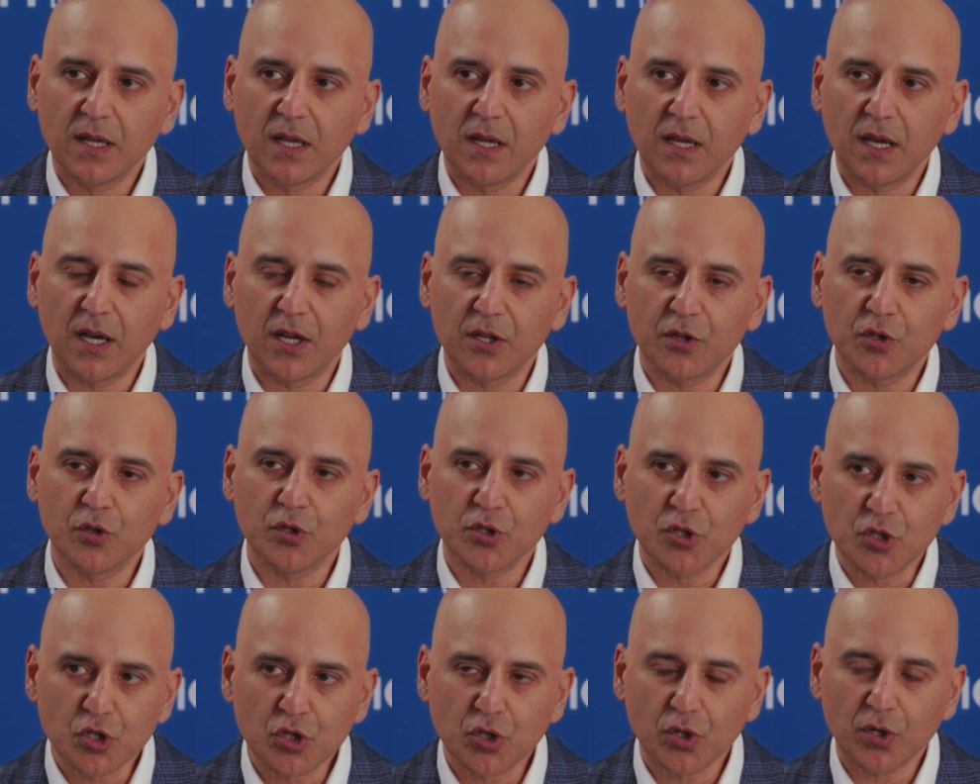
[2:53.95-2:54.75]
to
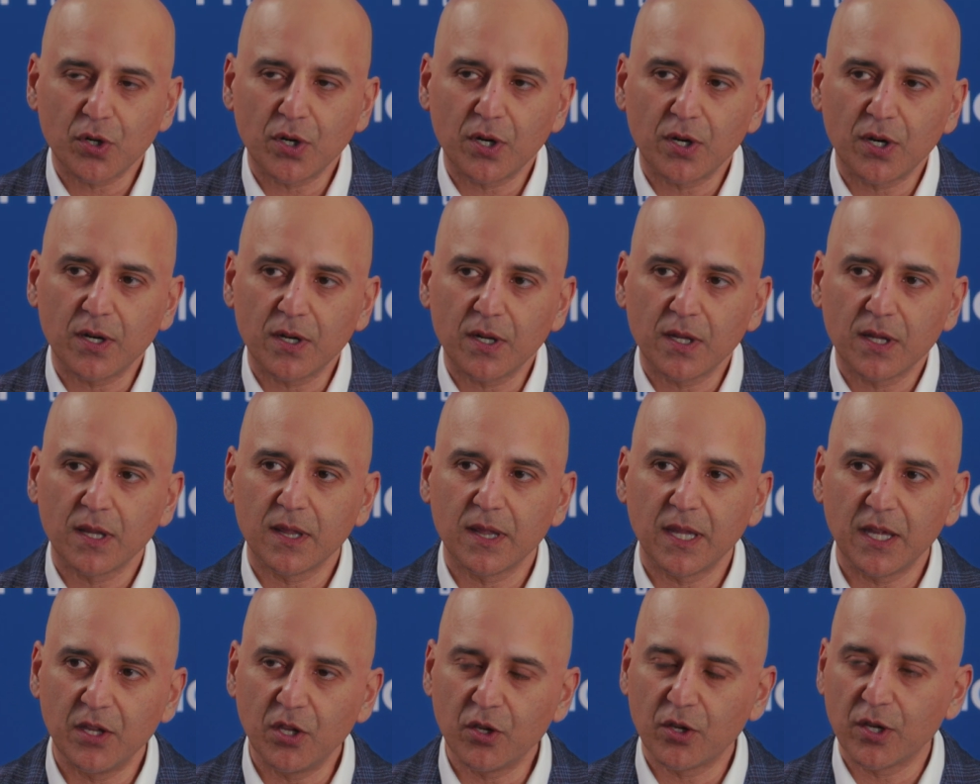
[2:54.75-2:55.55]
ensure
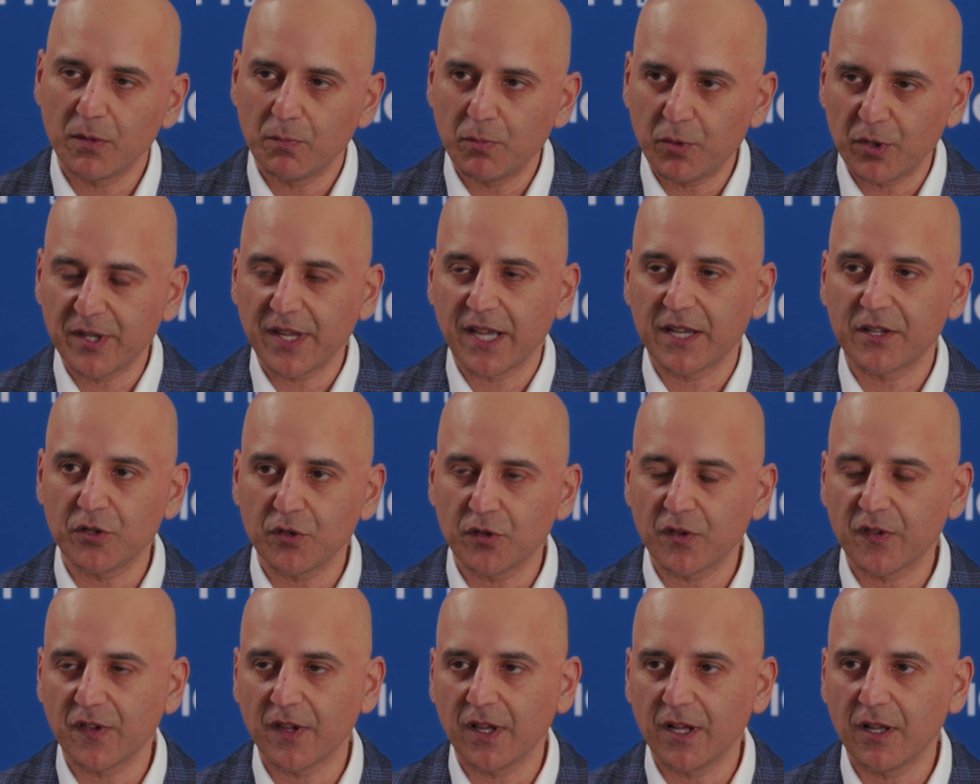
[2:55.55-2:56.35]
that you can protect
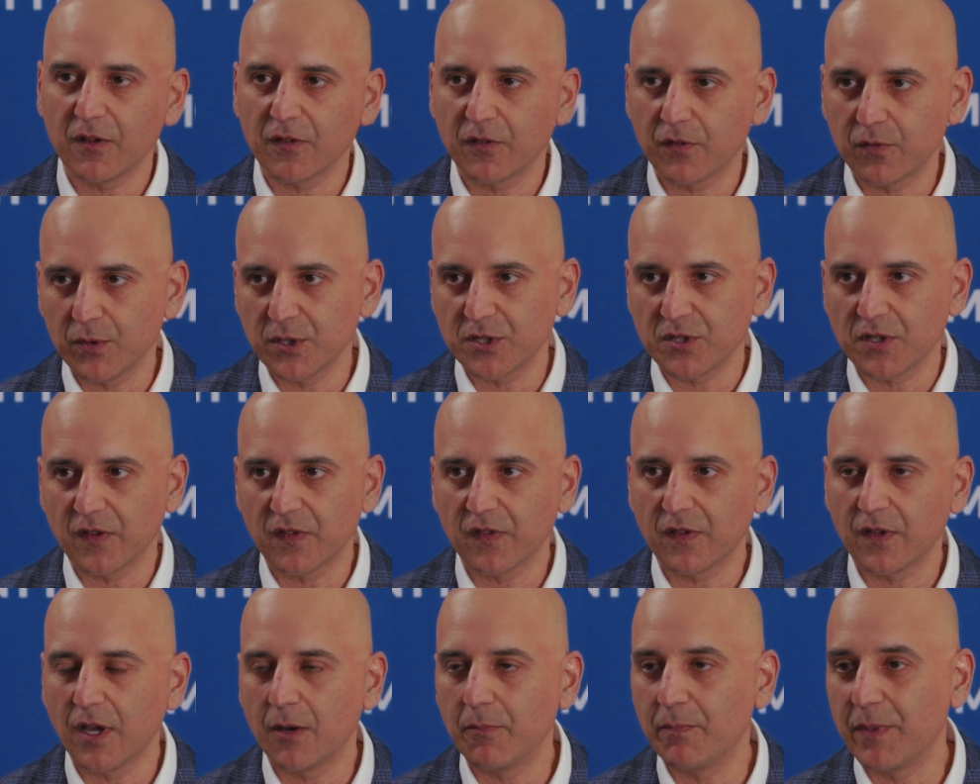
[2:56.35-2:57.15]
yourselves, which
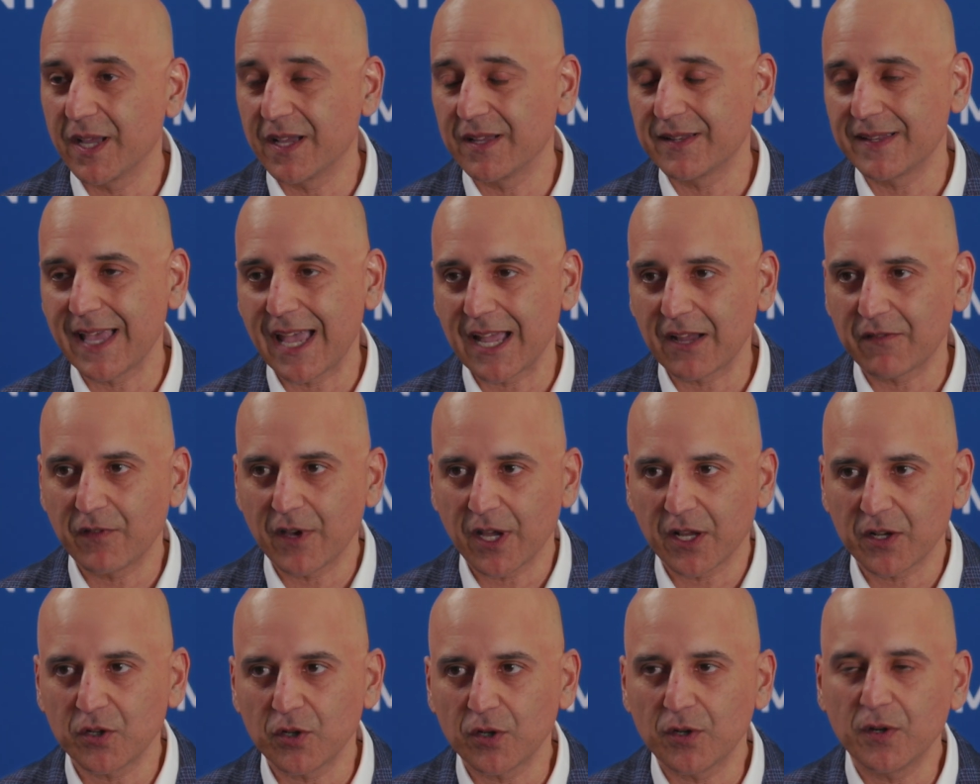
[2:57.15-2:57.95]
is a big attack
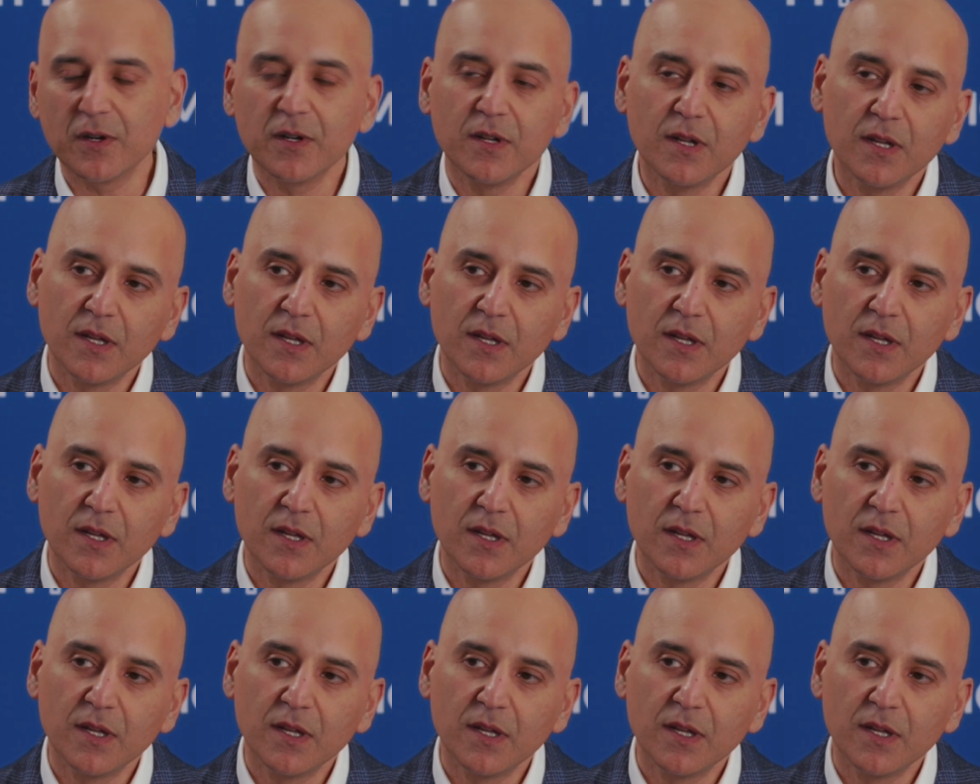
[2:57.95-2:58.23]
vector.